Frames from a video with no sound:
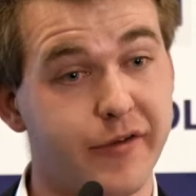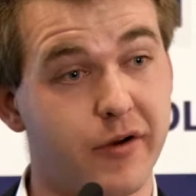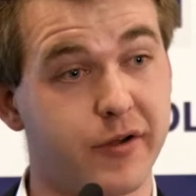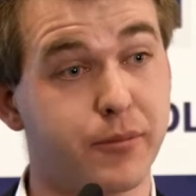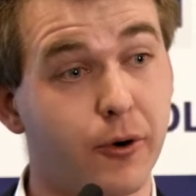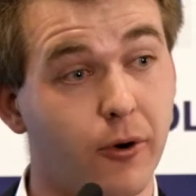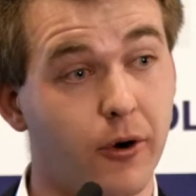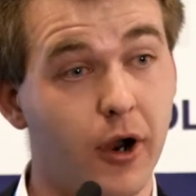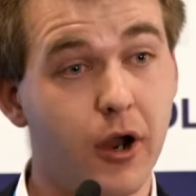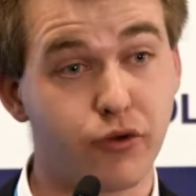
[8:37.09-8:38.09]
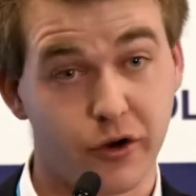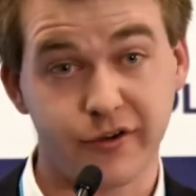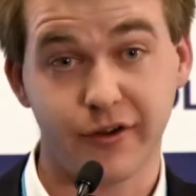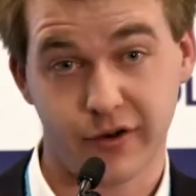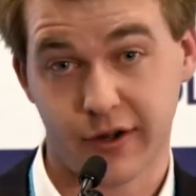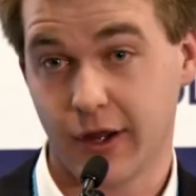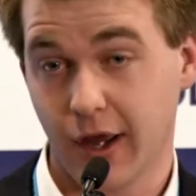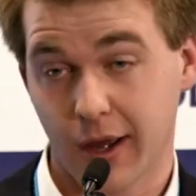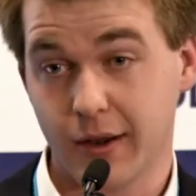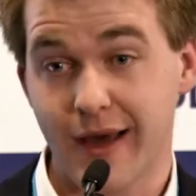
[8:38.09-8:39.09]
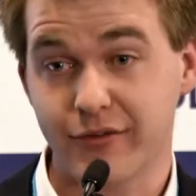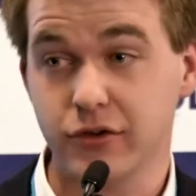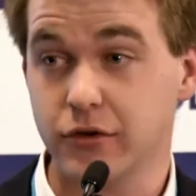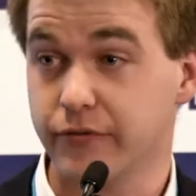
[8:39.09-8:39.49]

very poor productivity uh, level.